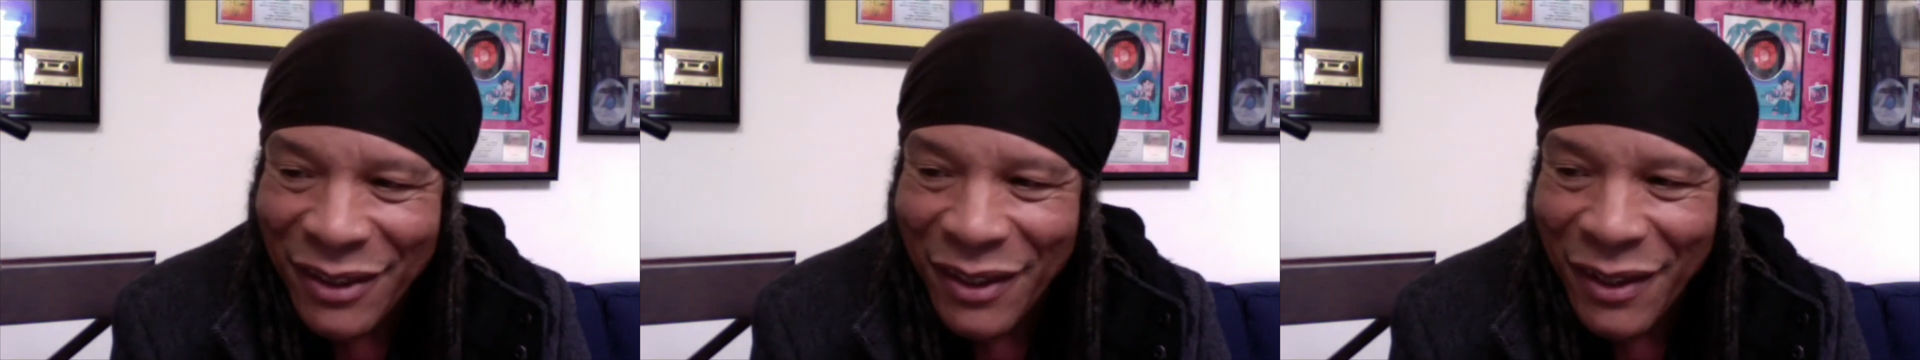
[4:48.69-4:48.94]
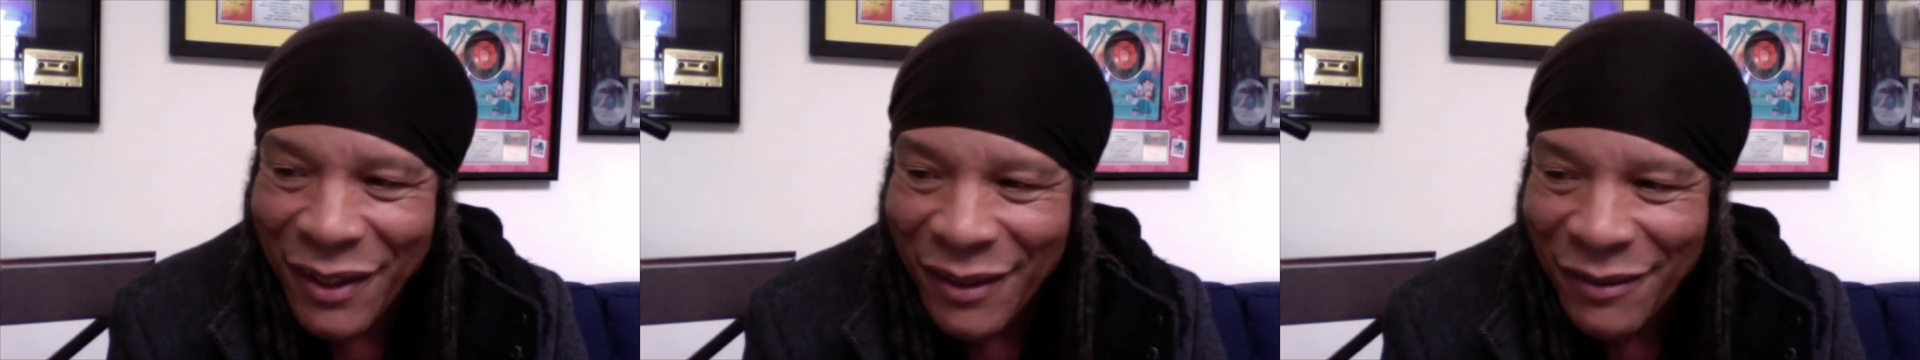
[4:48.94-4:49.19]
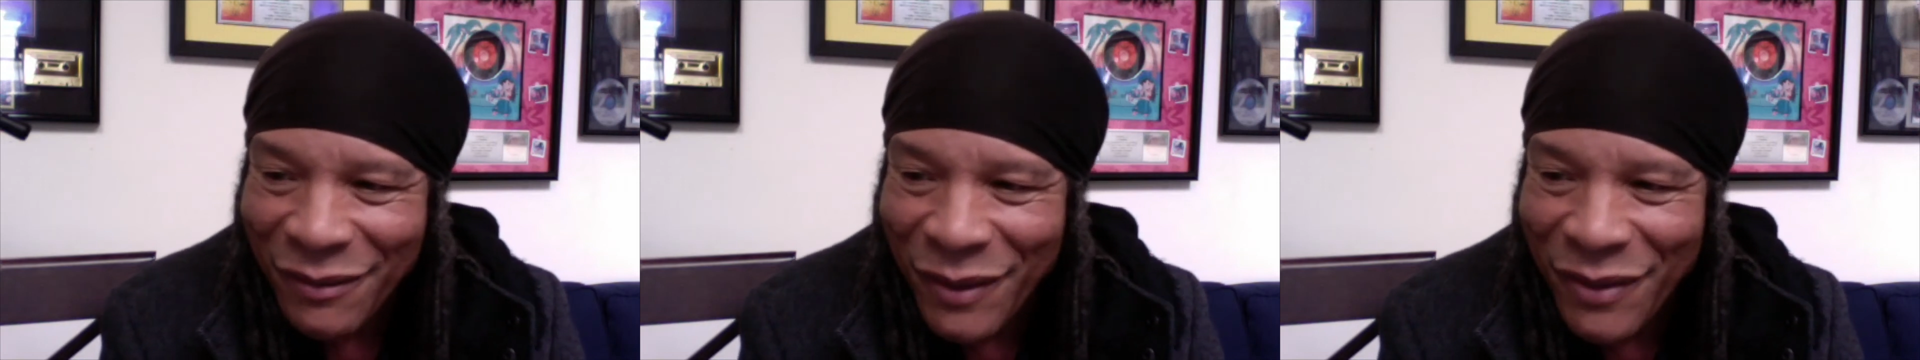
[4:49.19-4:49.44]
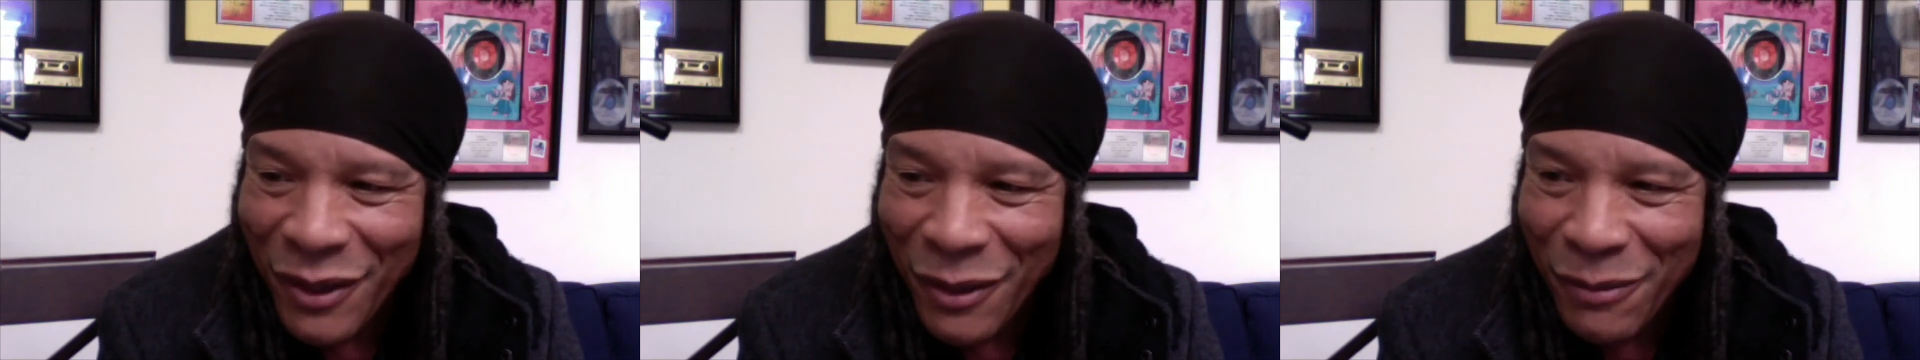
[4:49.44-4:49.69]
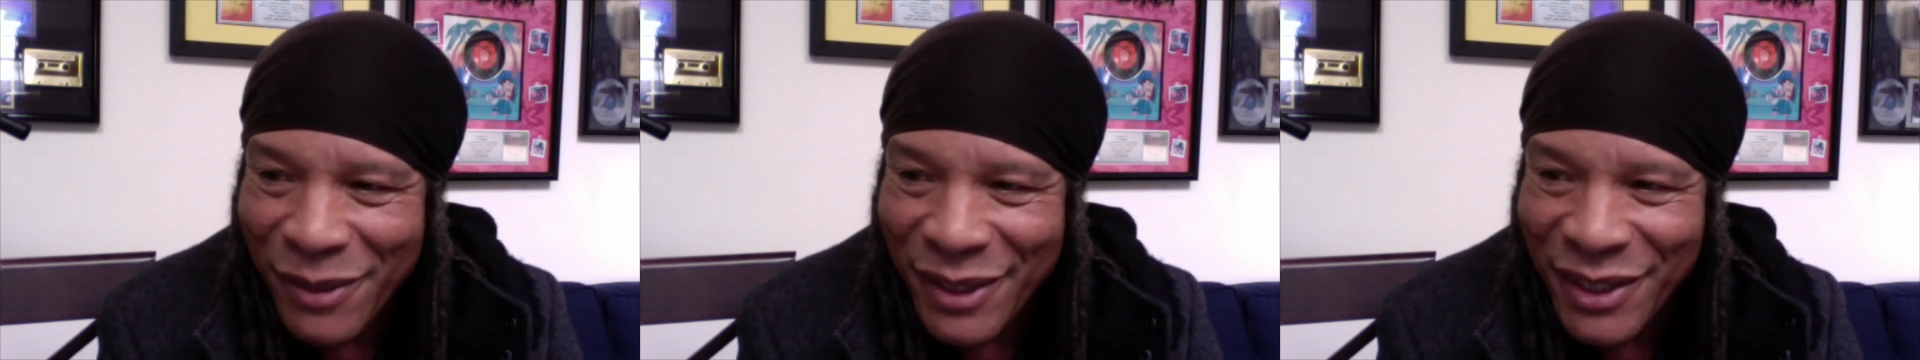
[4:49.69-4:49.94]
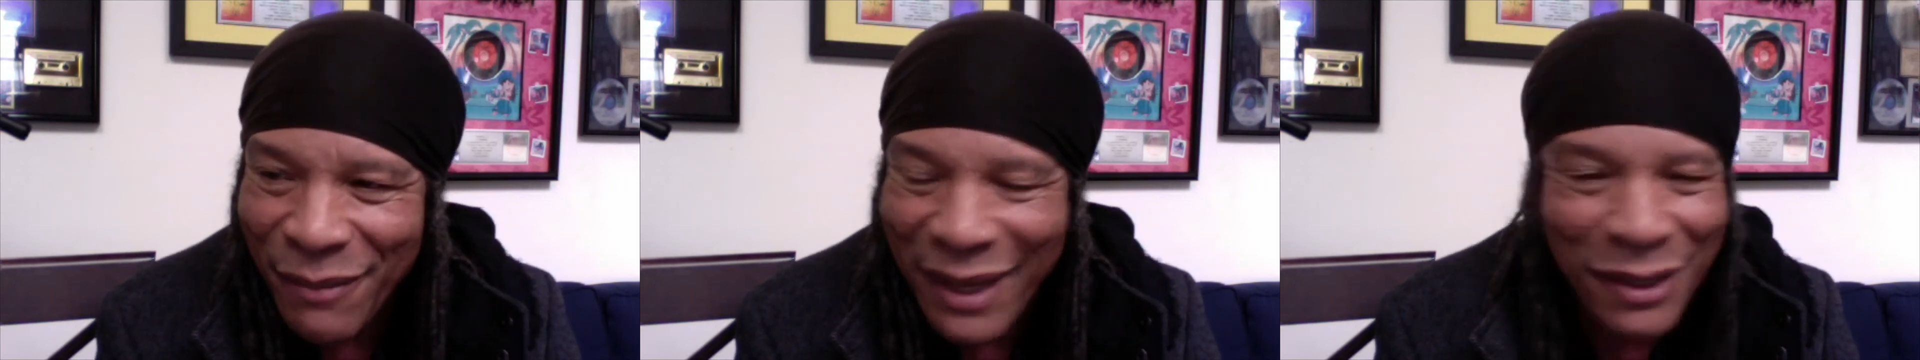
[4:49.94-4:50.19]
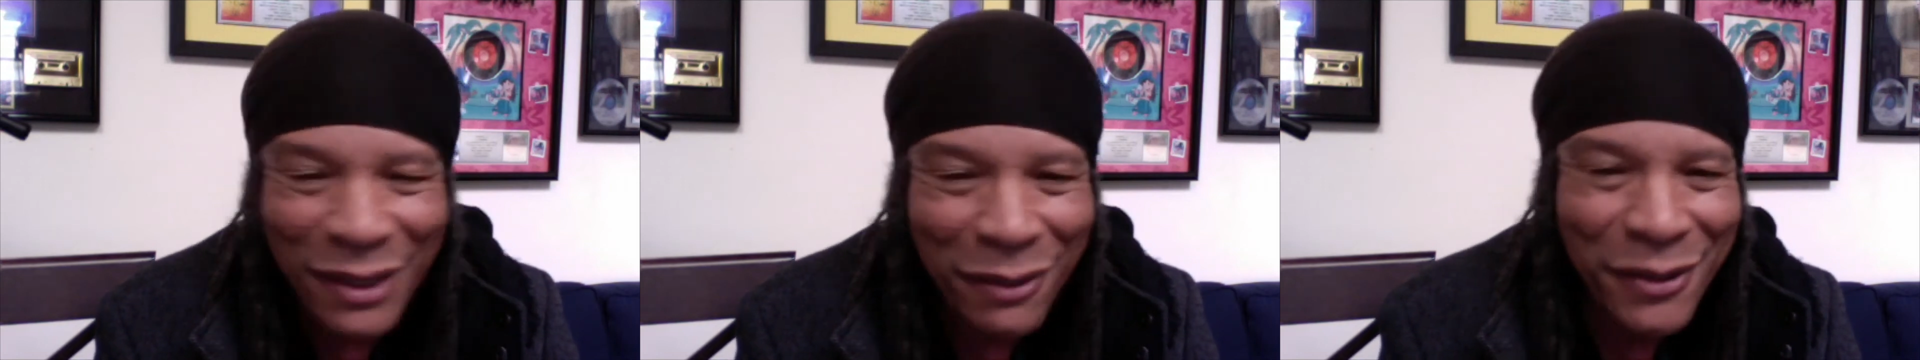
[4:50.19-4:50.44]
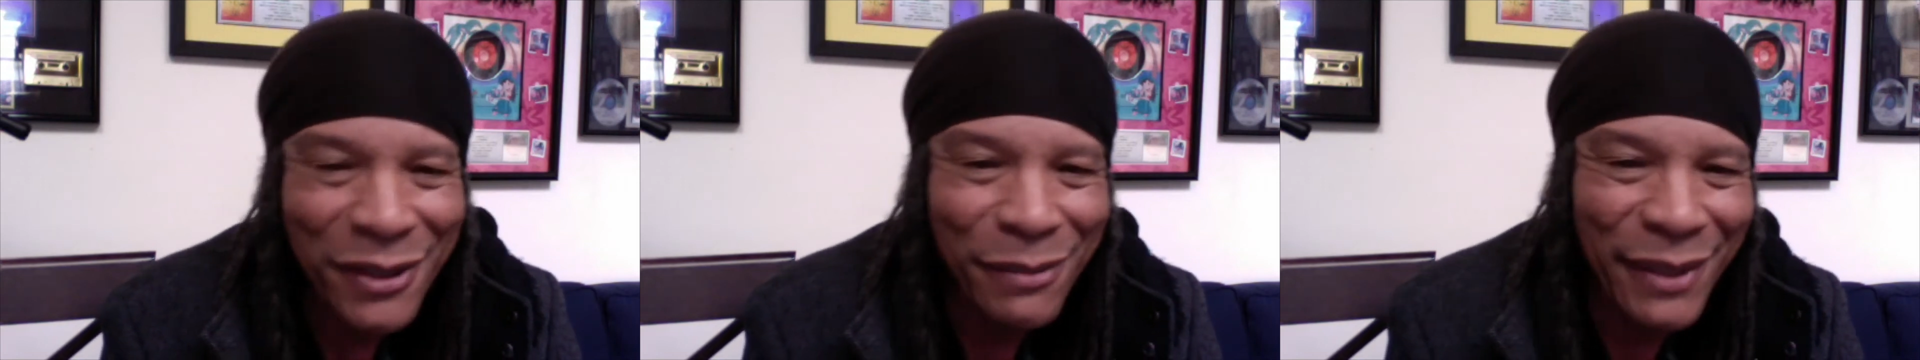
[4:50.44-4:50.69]
to her with the hopes that she might
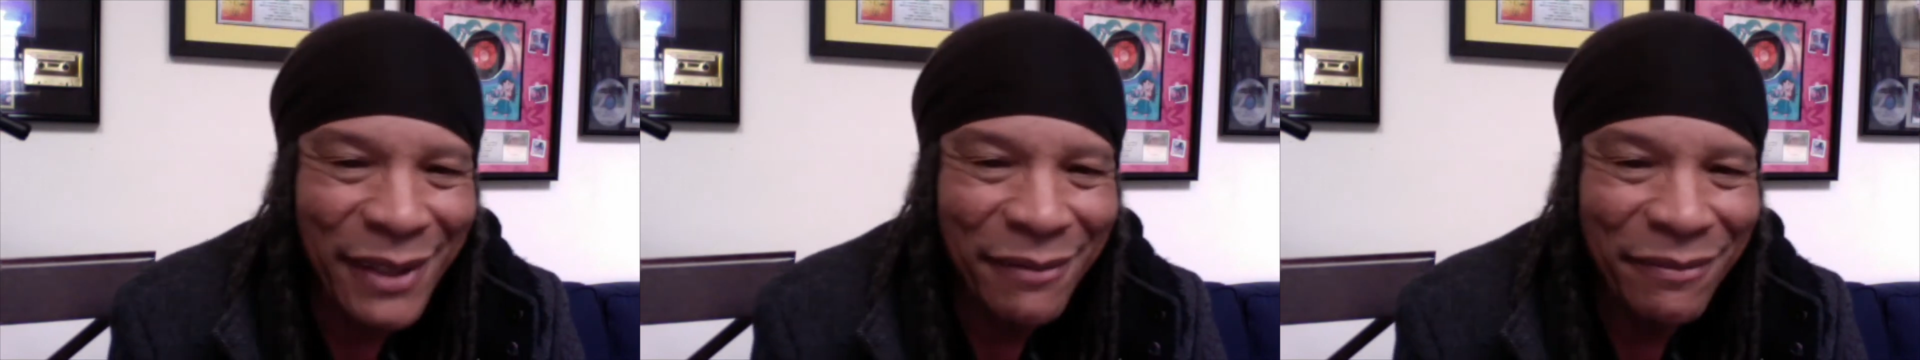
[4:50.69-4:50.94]
notice me.